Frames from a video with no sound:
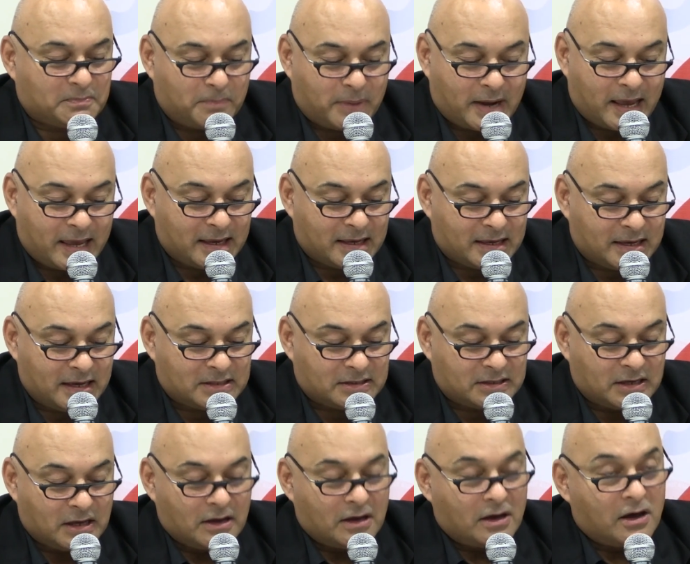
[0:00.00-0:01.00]

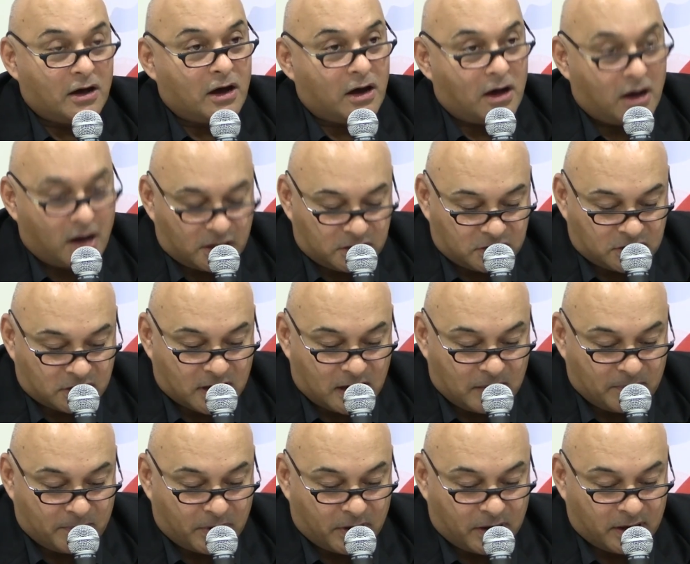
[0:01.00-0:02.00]
blankets are hard to
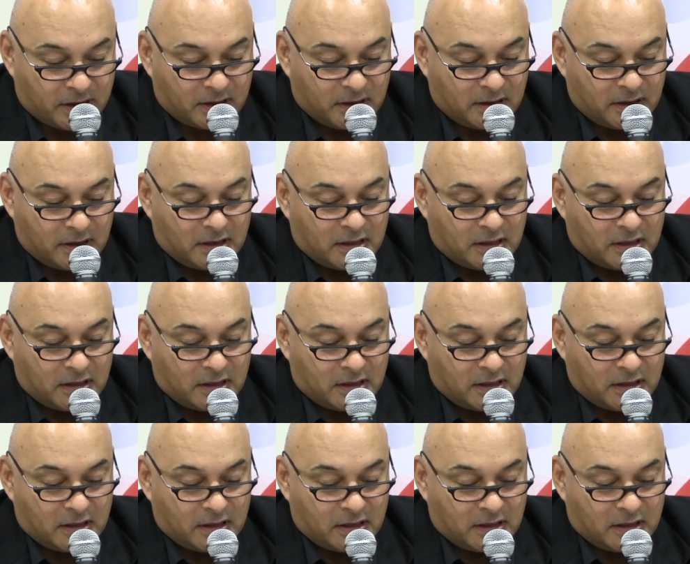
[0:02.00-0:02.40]
come by.